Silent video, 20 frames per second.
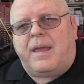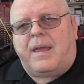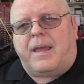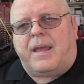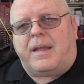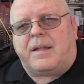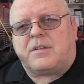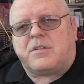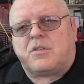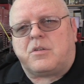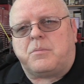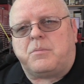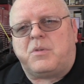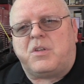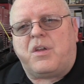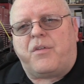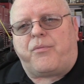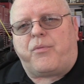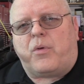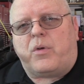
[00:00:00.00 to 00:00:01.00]
and some
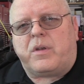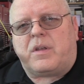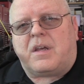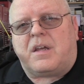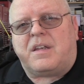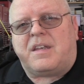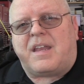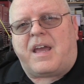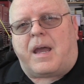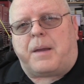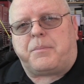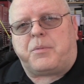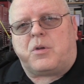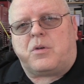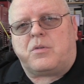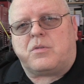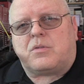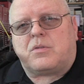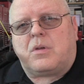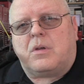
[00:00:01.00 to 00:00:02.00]
different
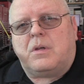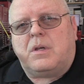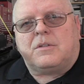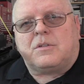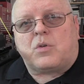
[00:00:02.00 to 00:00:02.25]
adapters.